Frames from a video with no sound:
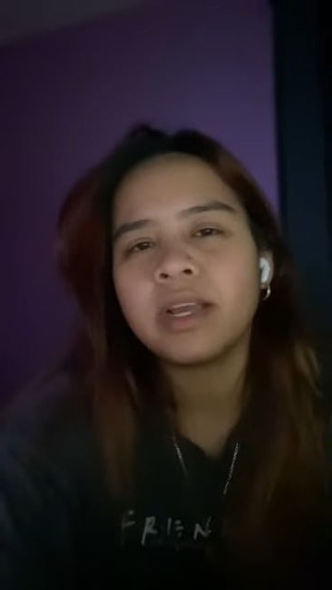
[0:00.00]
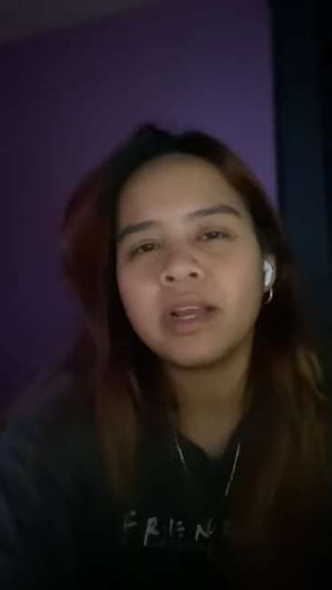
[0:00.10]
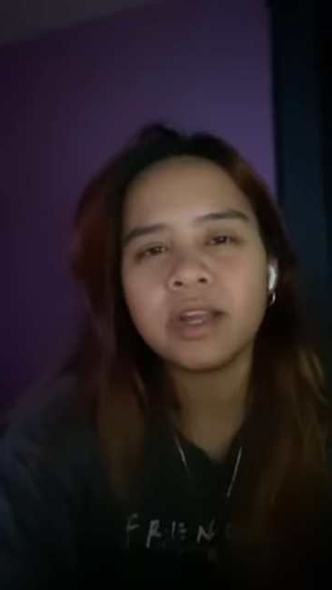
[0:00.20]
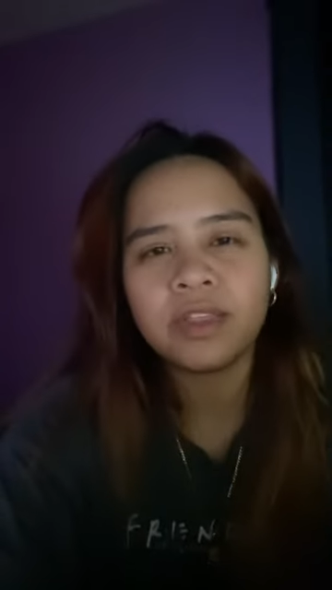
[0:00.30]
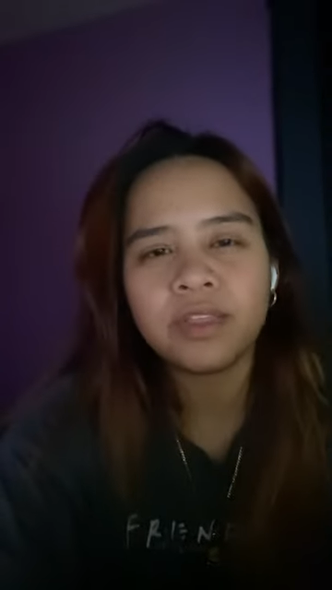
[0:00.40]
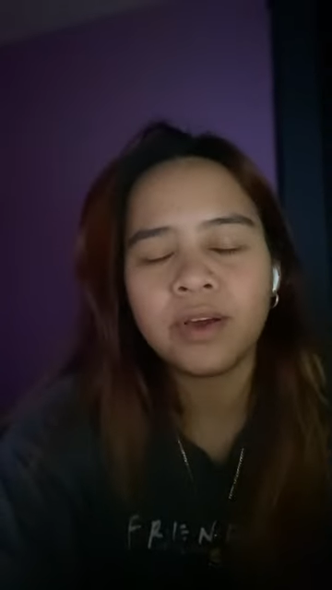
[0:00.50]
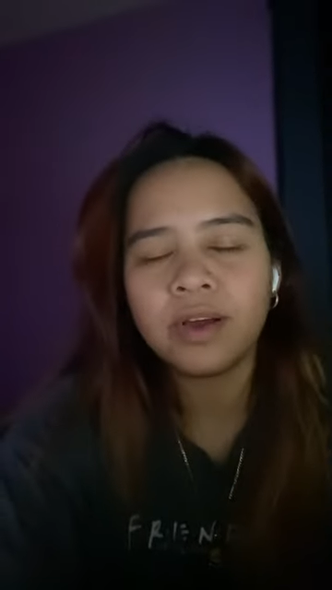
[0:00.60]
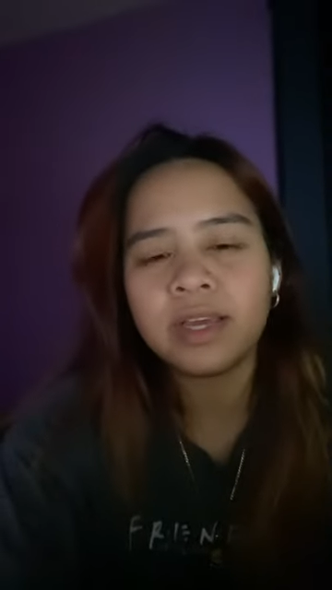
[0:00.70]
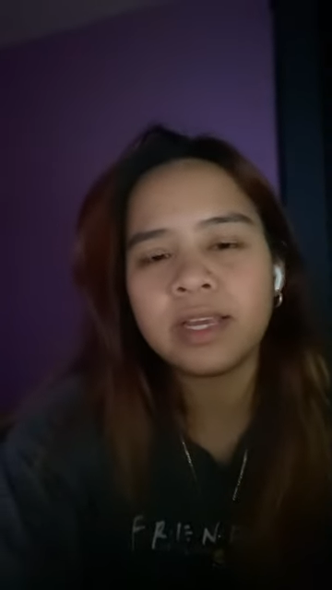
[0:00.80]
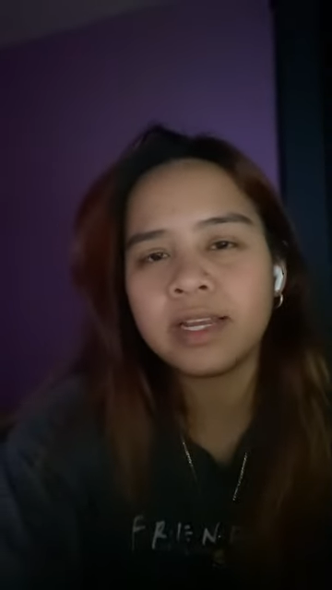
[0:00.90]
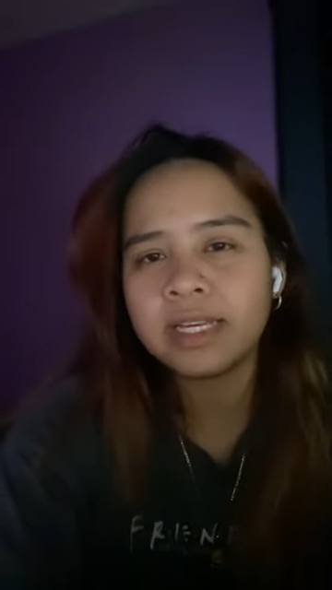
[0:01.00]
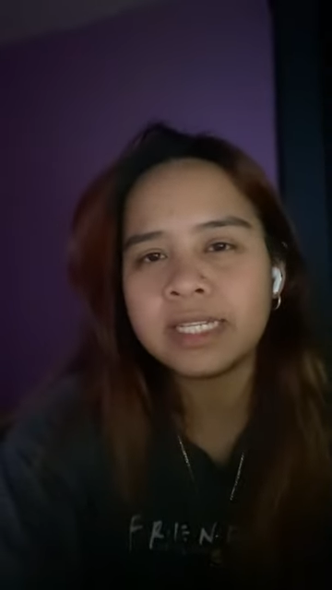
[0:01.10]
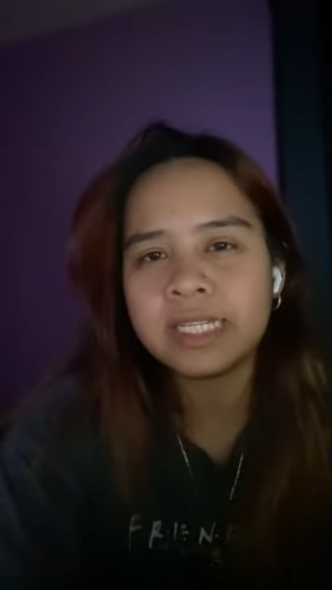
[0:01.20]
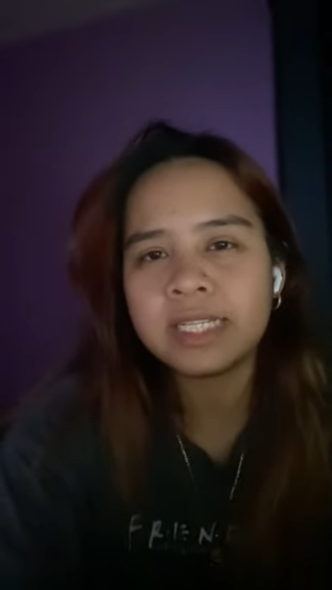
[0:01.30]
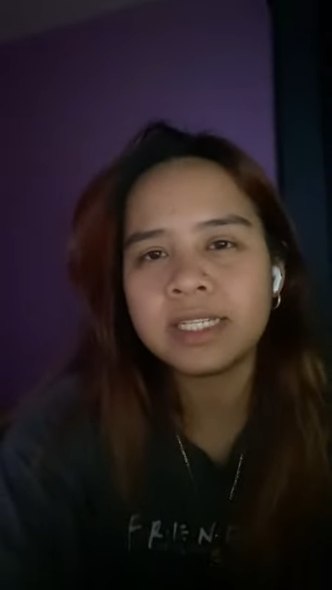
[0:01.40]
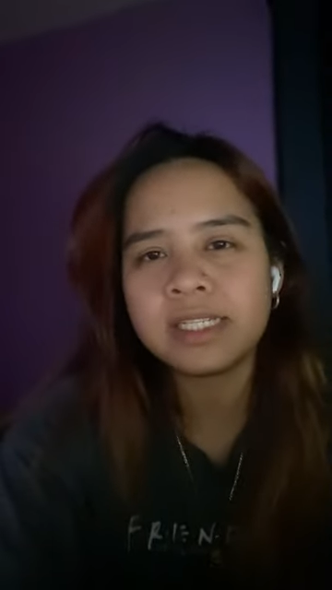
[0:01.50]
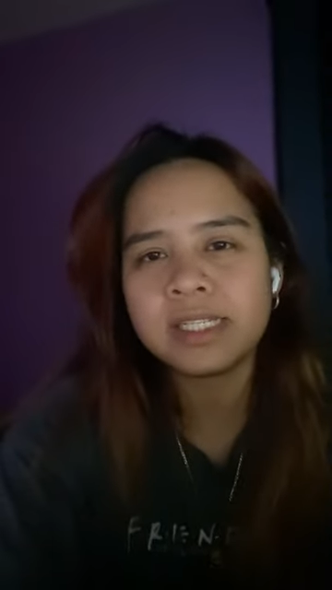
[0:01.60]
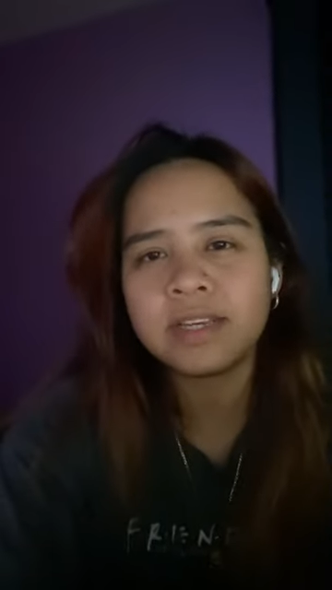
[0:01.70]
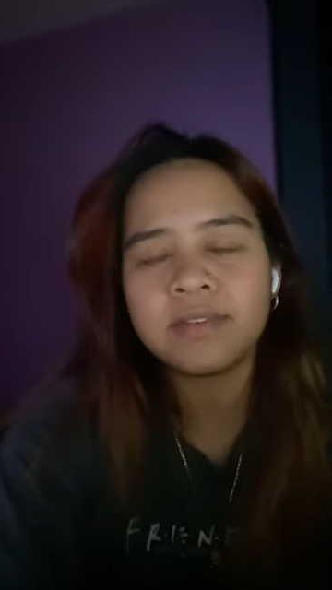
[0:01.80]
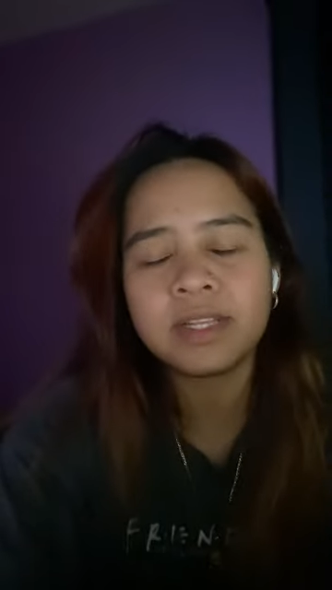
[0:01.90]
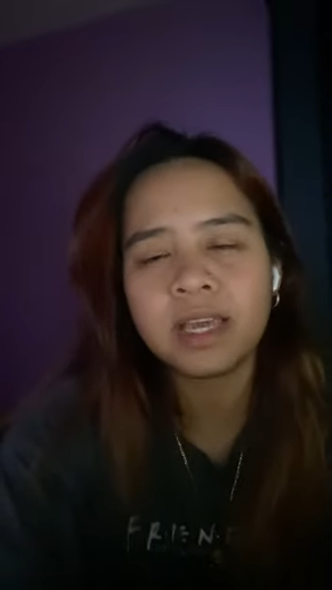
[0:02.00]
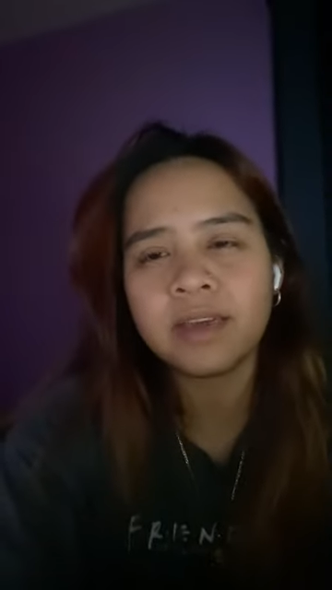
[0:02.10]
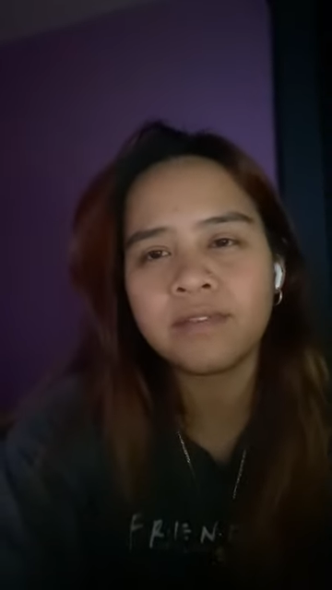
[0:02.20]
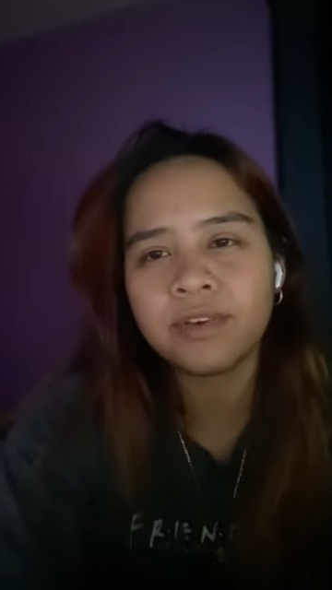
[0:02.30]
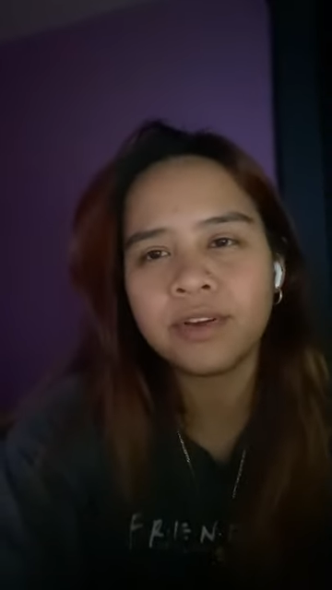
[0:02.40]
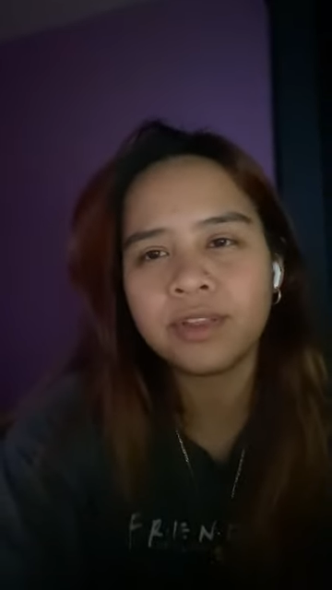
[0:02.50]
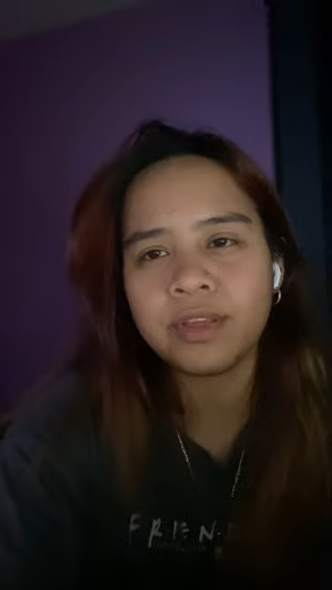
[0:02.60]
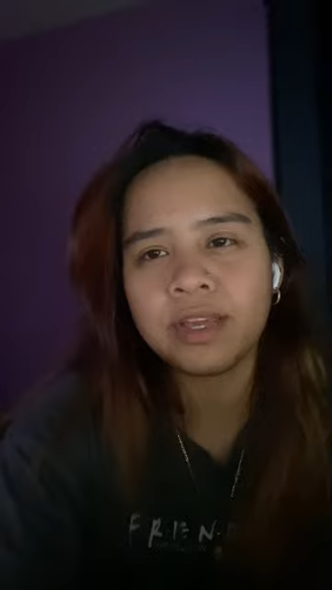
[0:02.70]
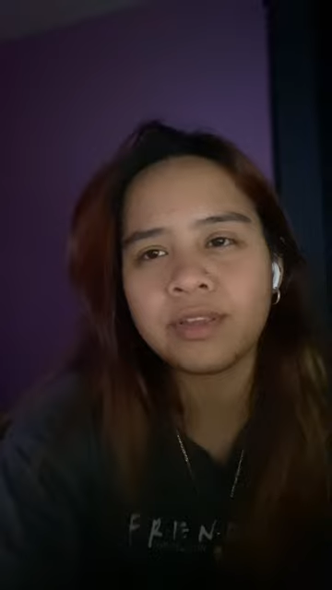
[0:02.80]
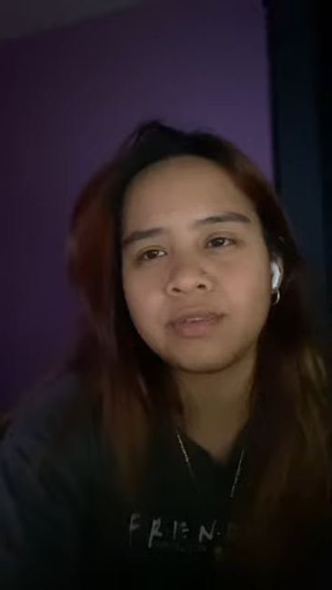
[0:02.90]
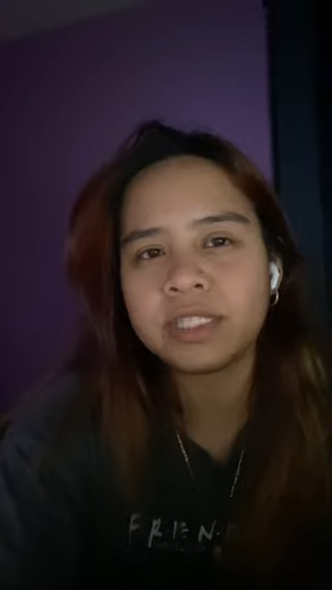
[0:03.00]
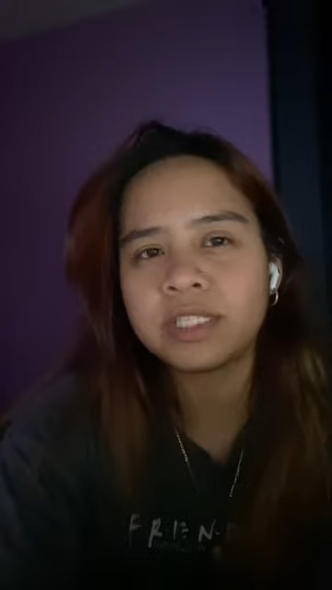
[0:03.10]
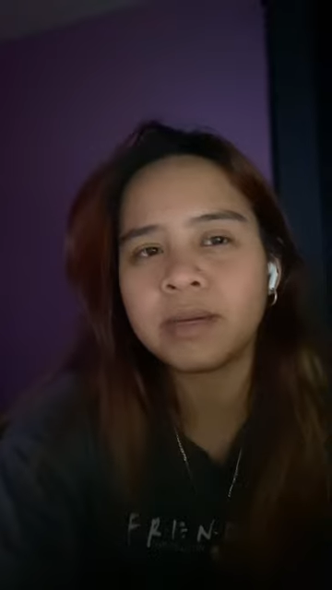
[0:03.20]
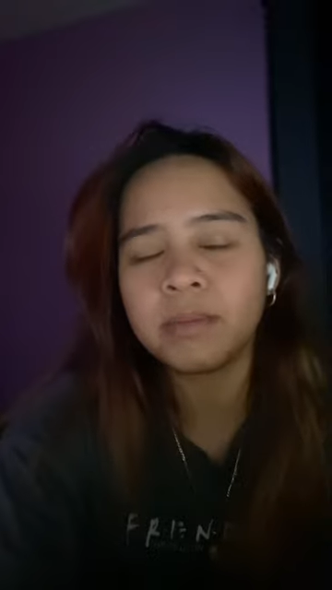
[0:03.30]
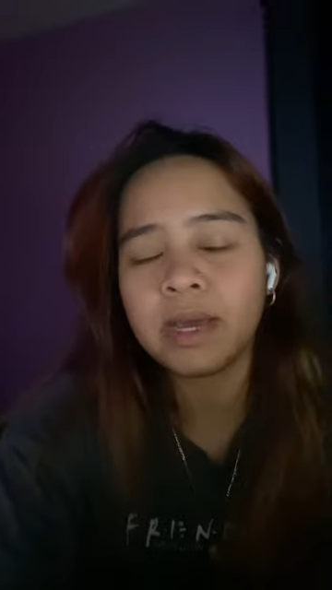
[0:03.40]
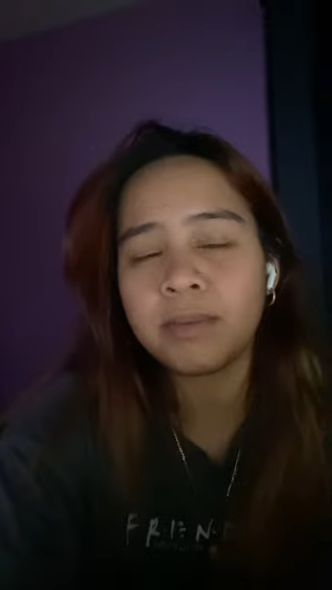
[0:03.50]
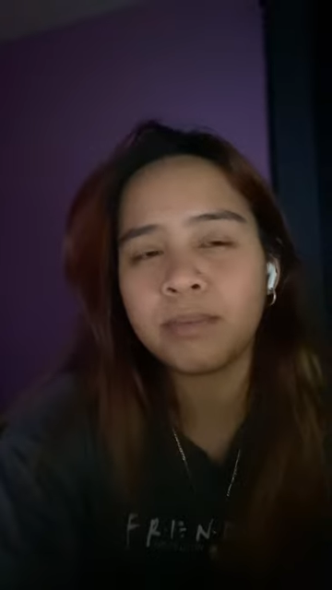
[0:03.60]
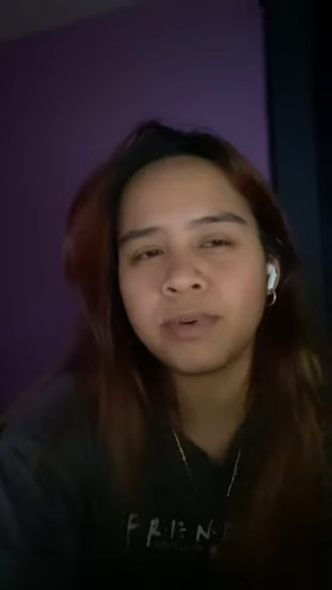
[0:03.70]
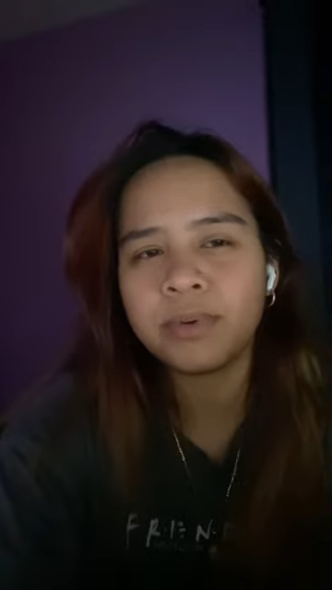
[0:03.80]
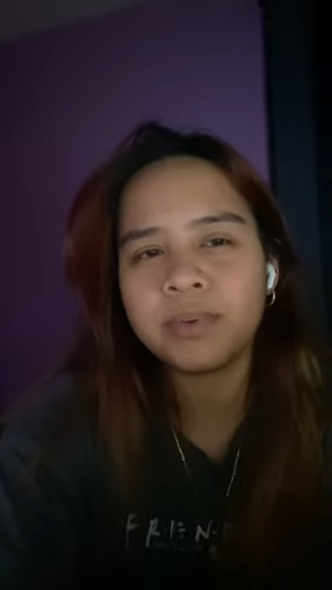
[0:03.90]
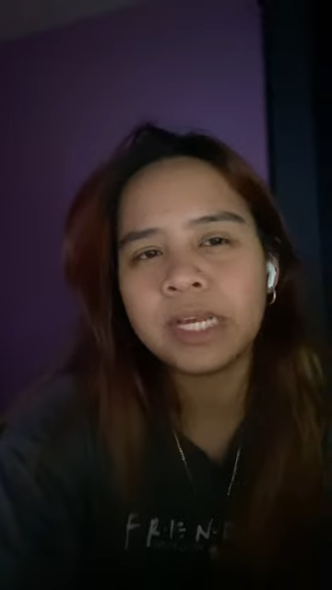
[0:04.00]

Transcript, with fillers: Her thought and ideas even came further and reached the Bible,